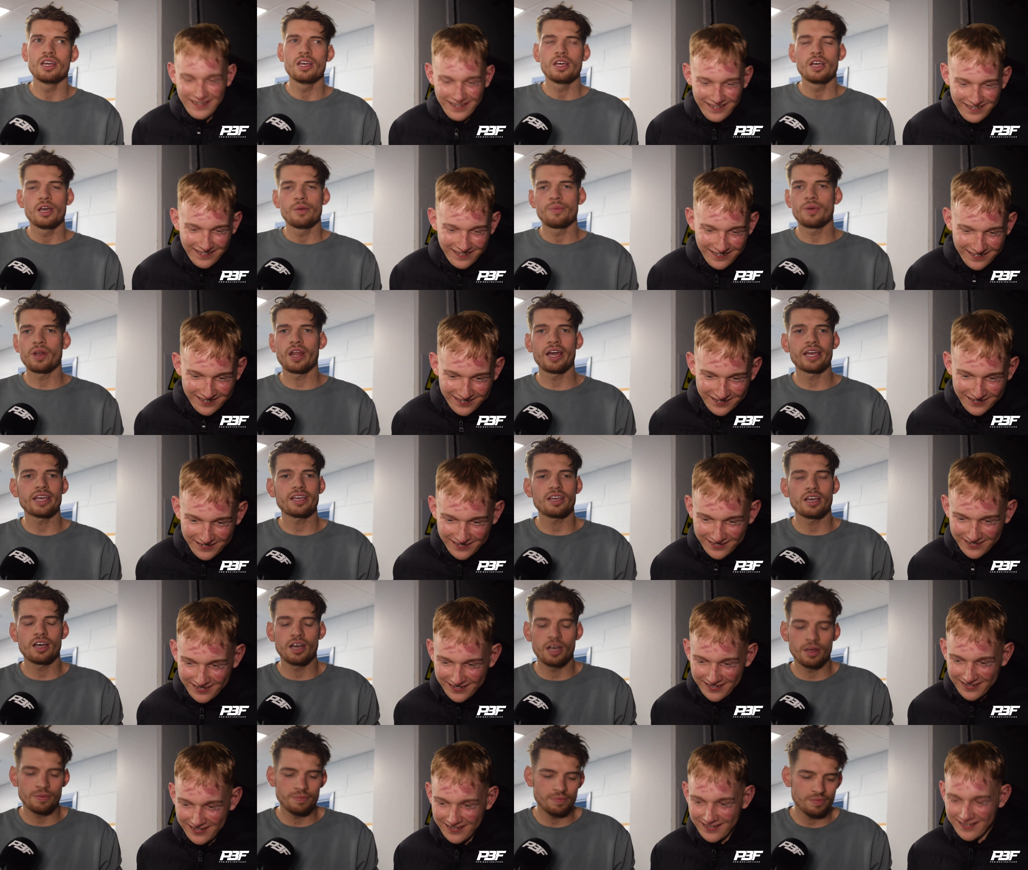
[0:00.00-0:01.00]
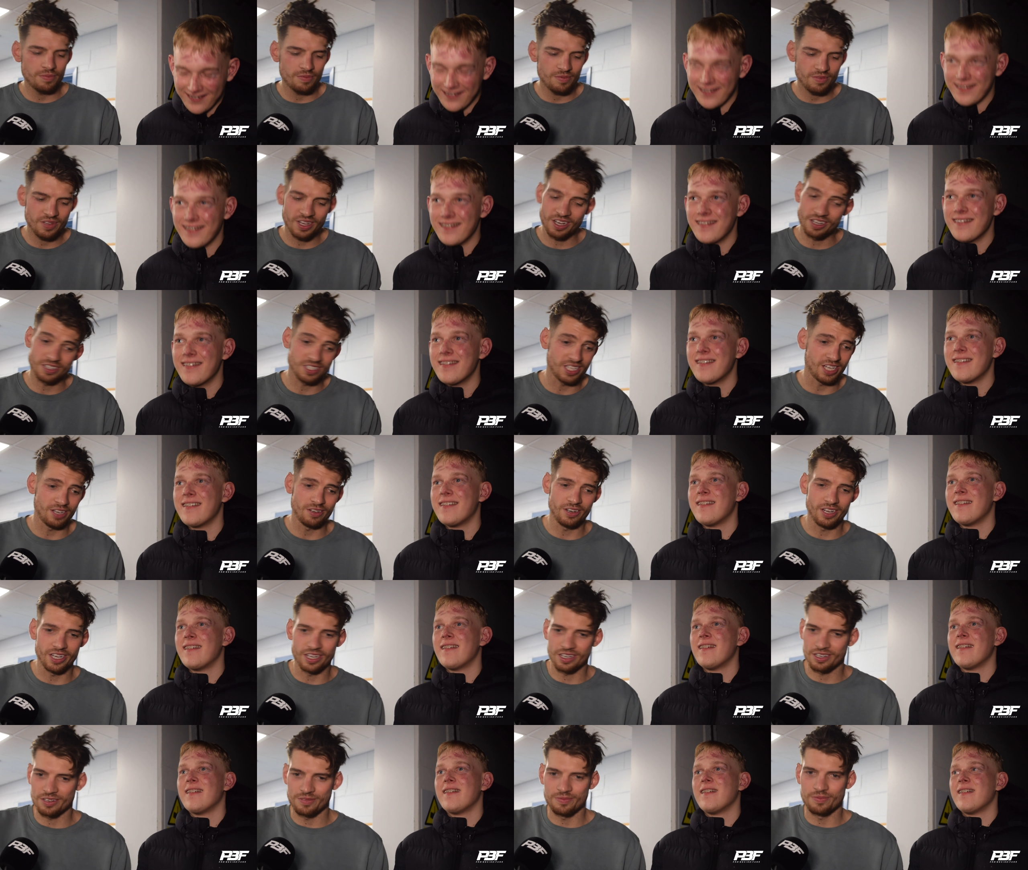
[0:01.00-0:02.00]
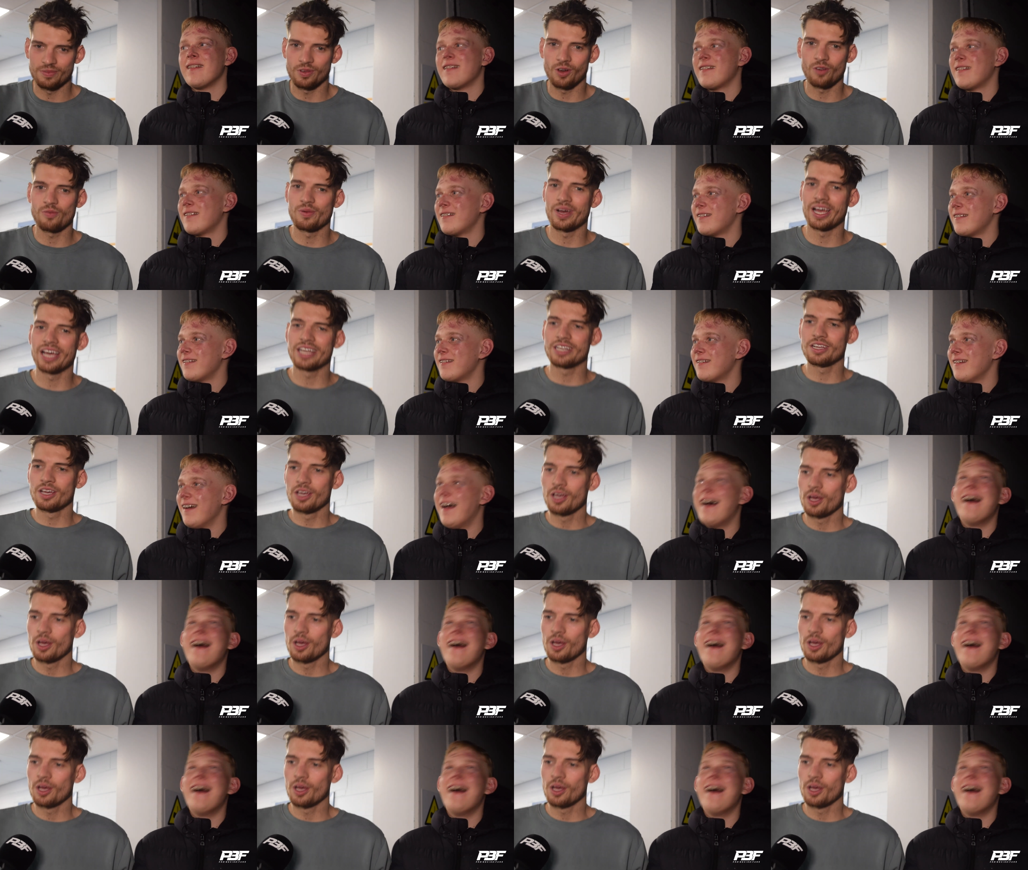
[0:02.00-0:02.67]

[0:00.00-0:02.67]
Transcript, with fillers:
Speaker 1: But like, um, no, I sound like I'm off my head.